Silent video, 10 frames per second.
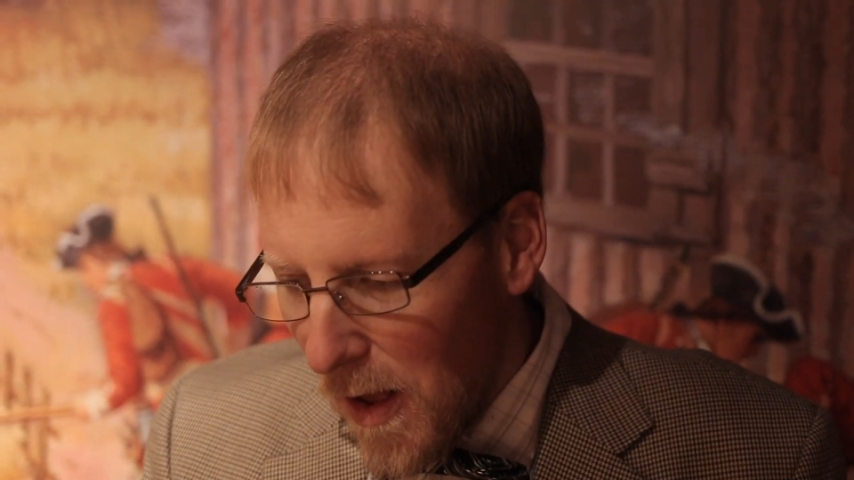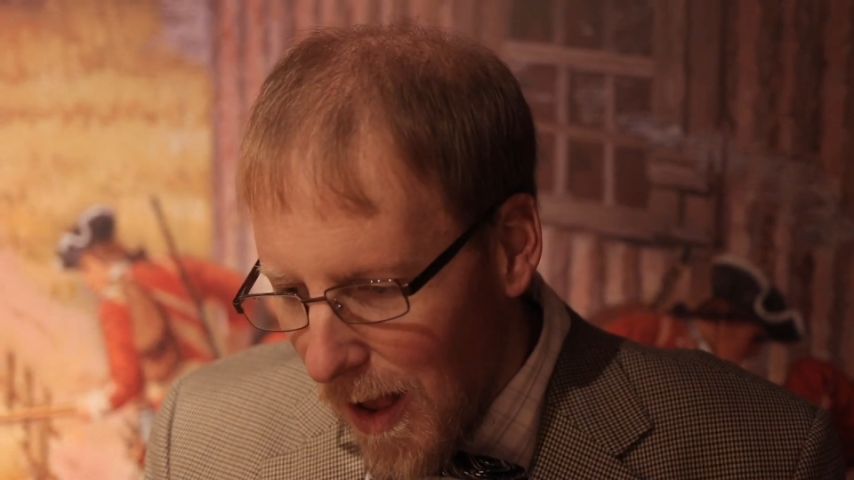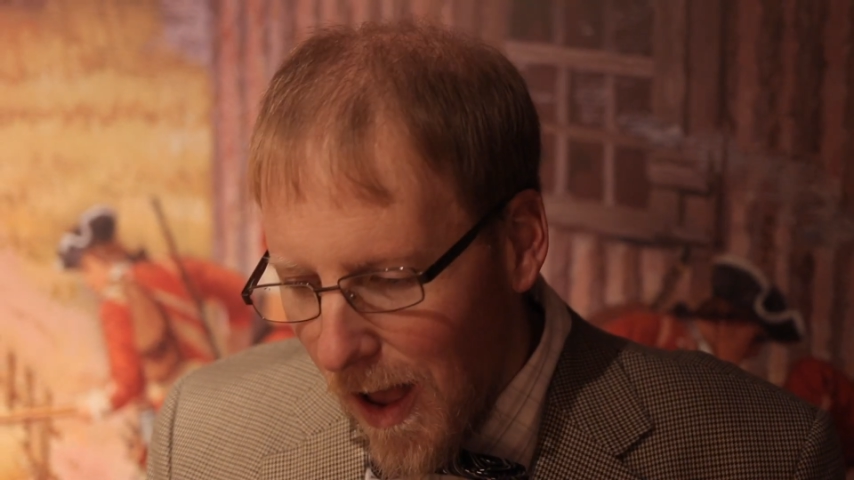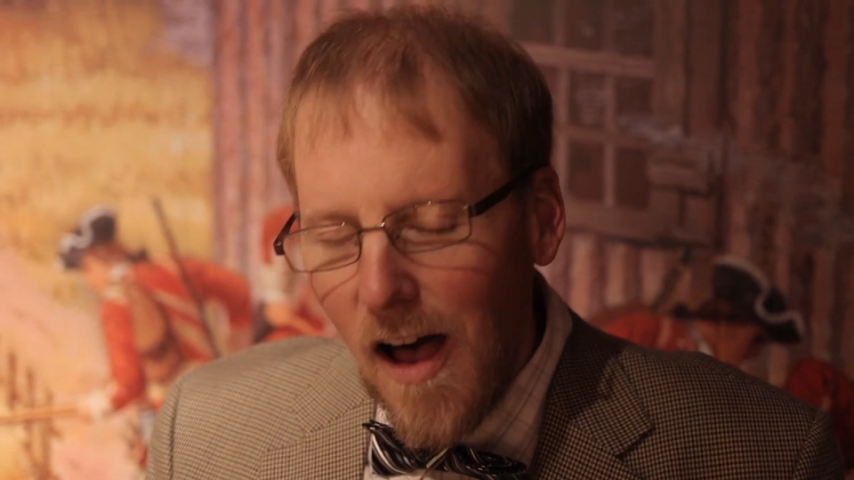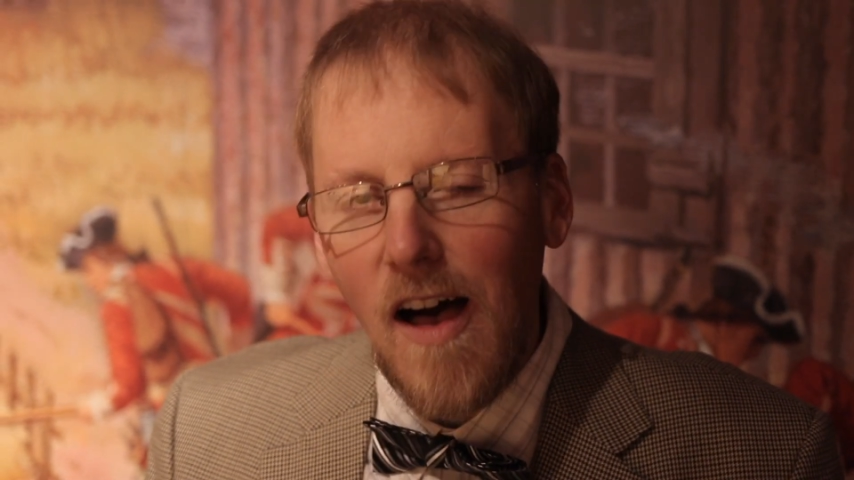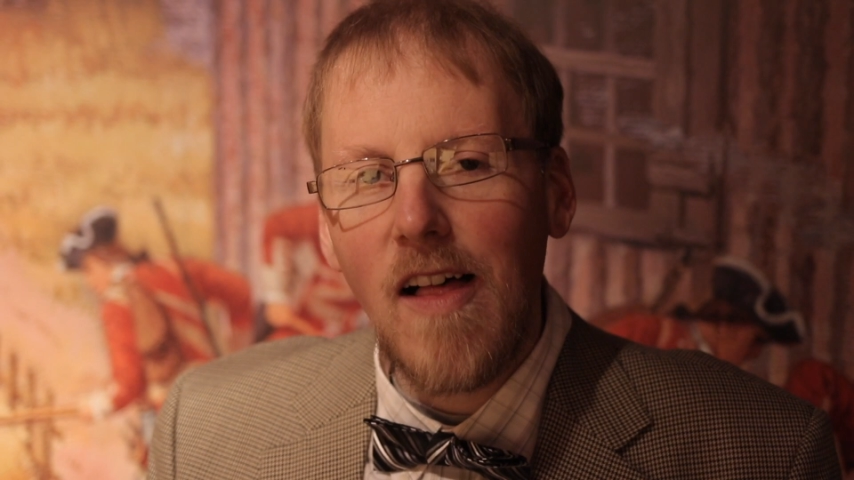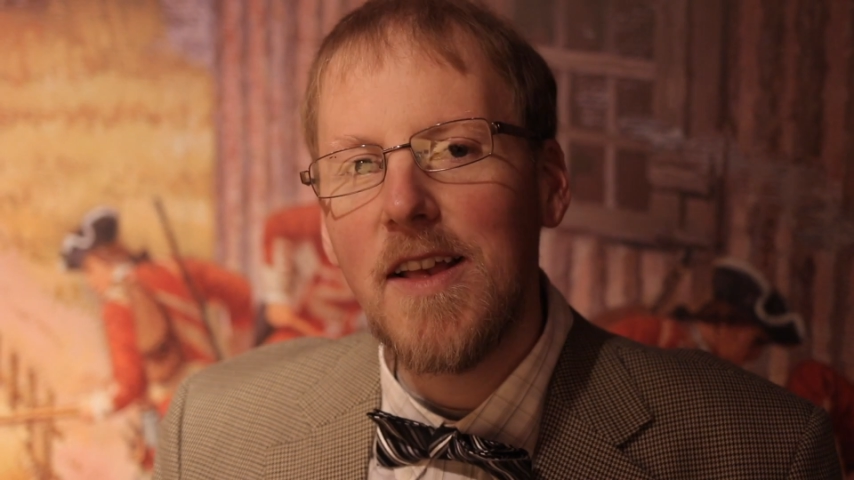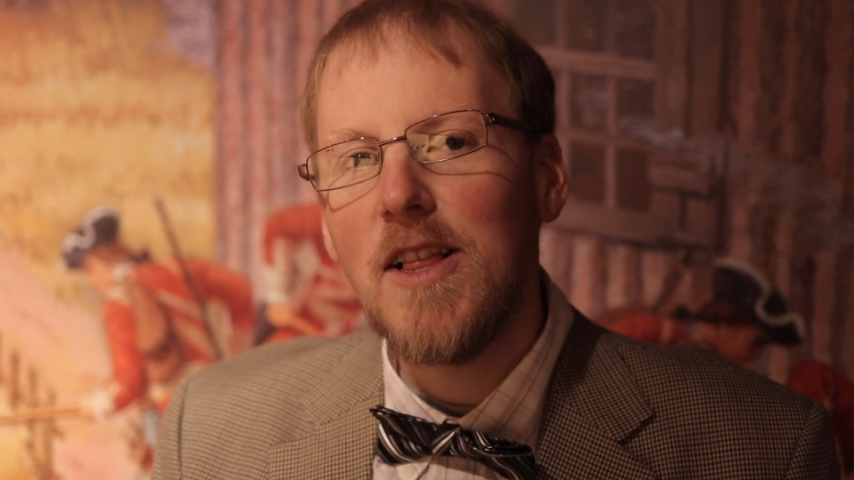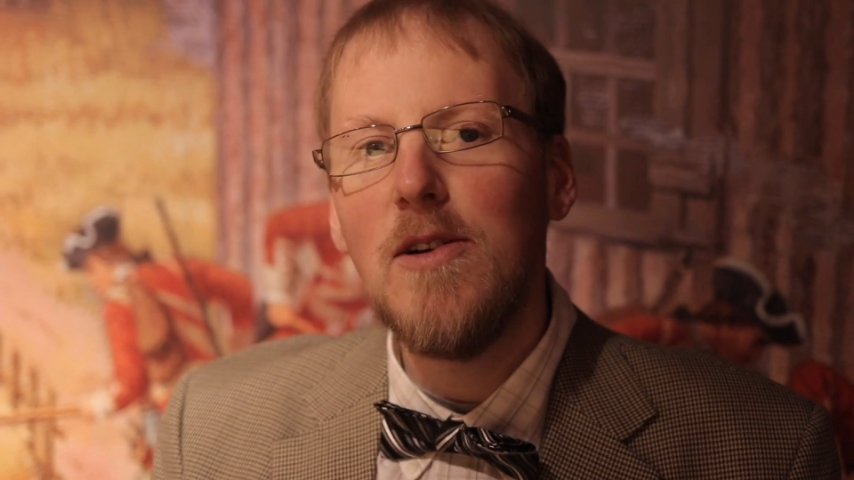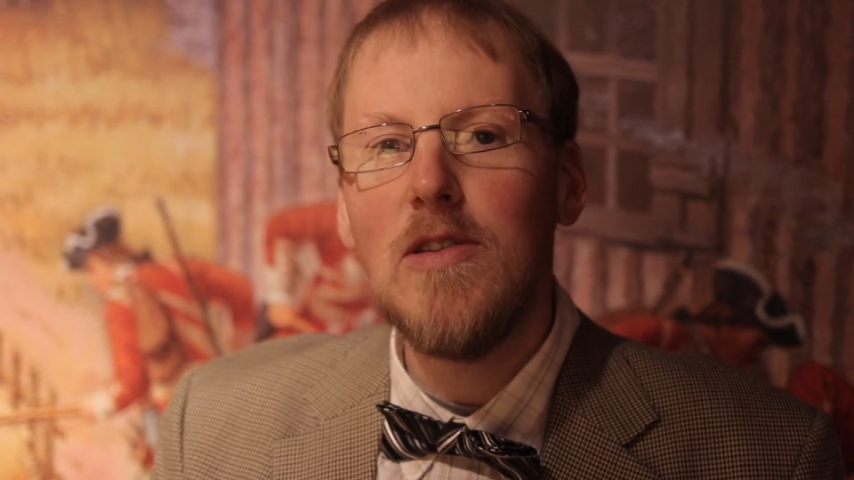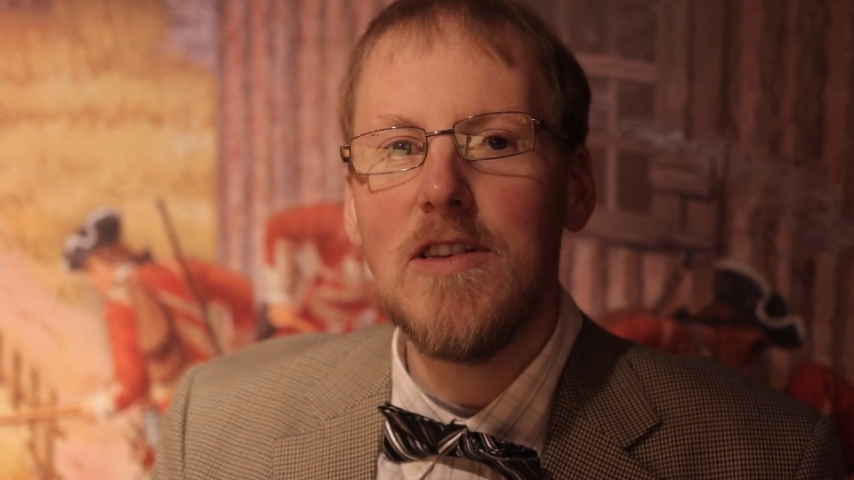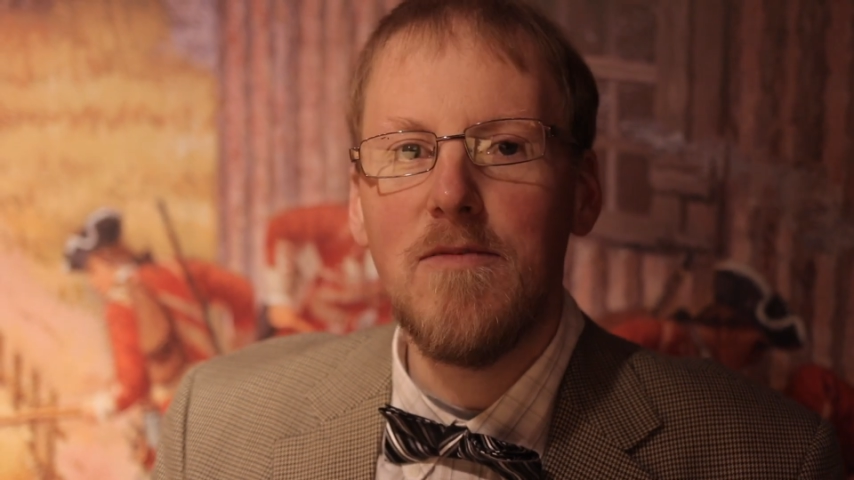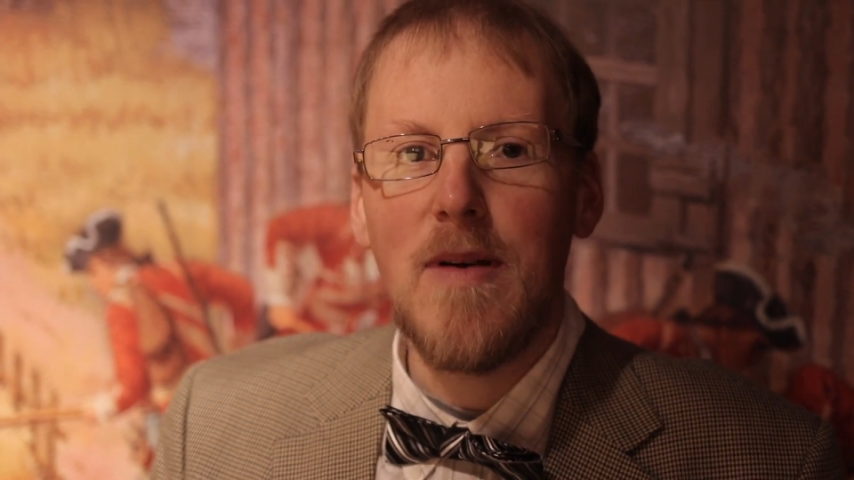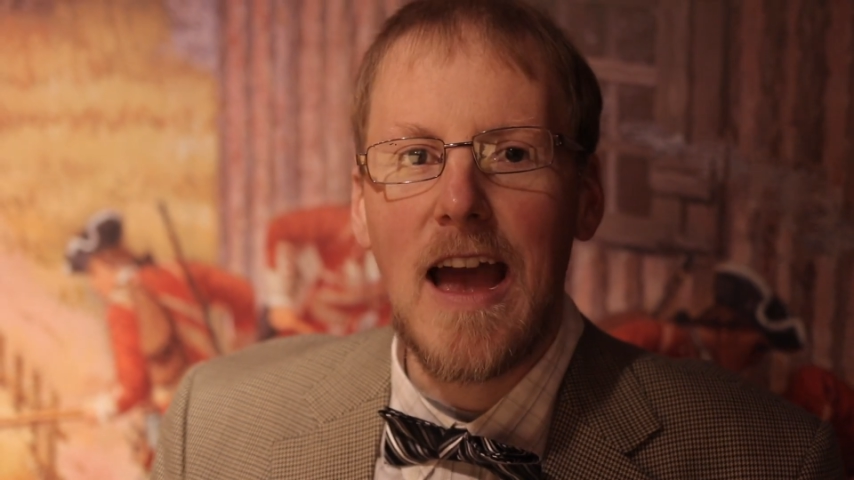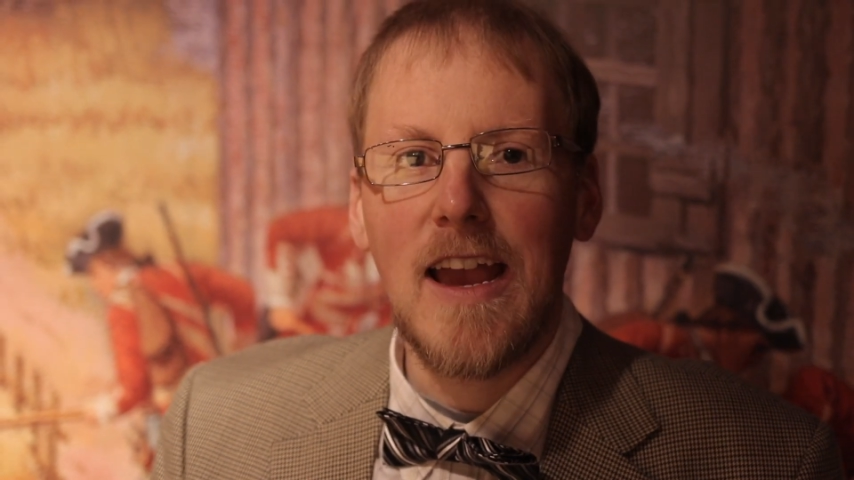all-inclusive
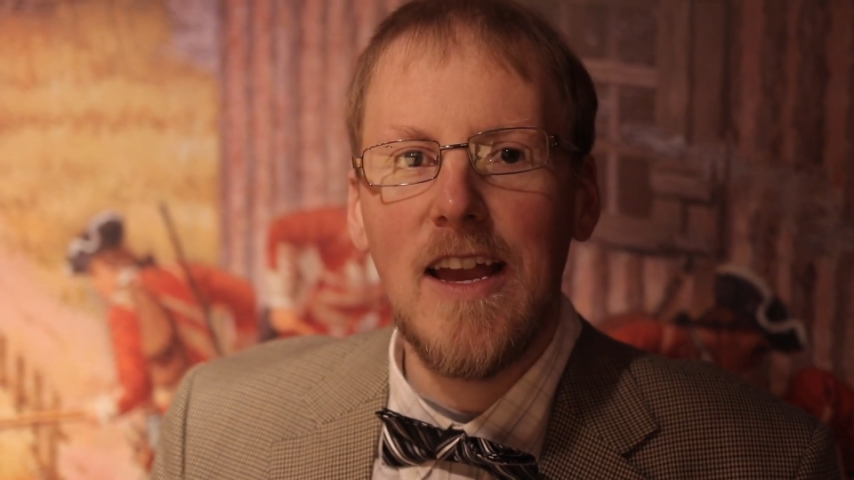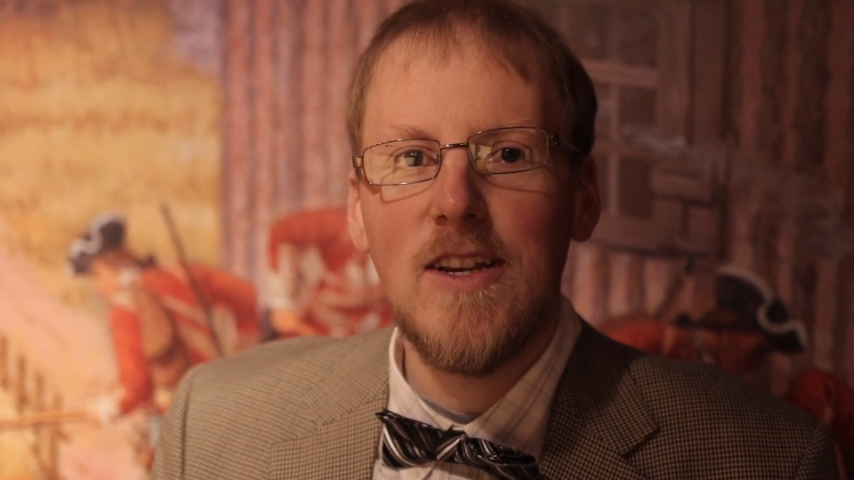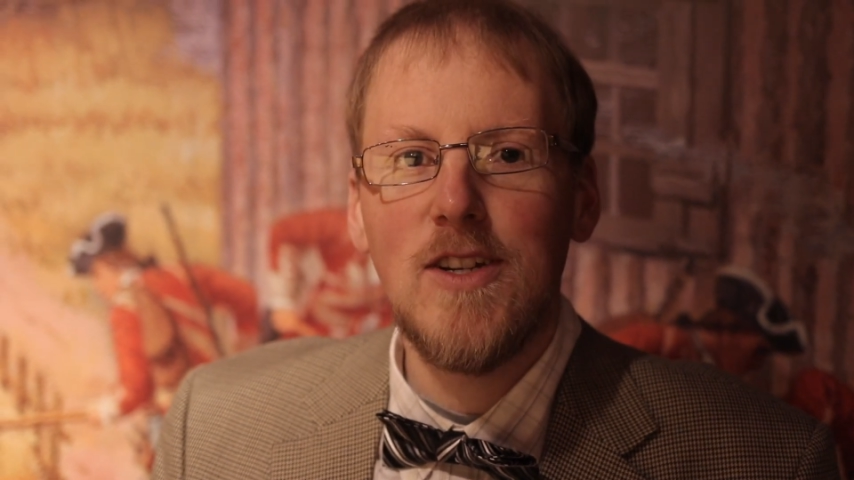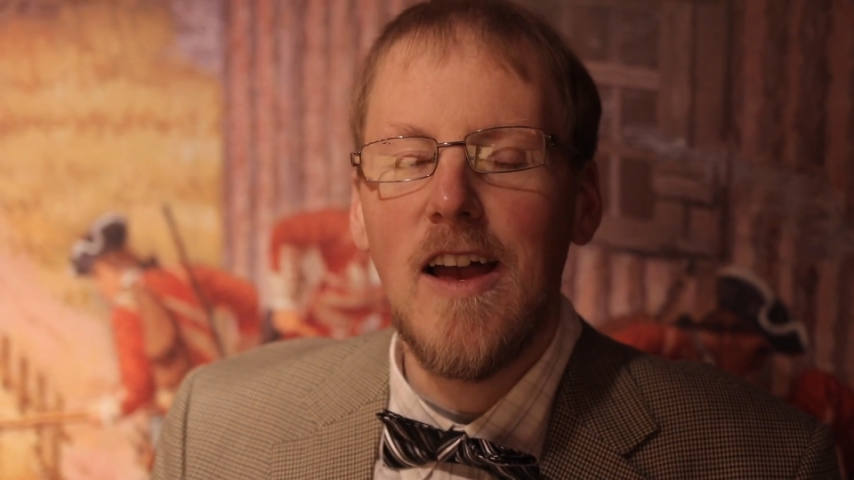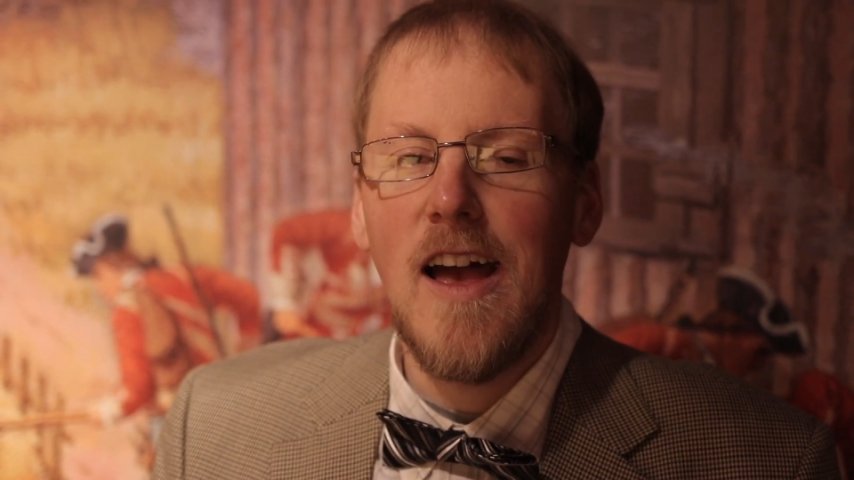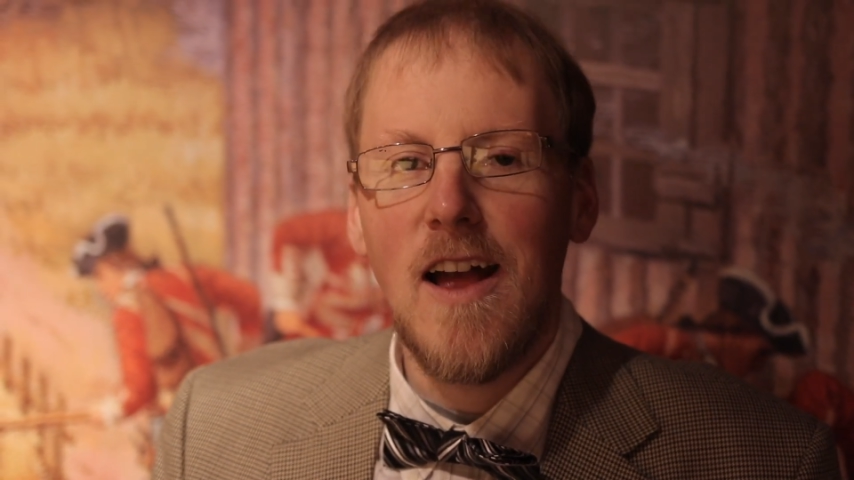package,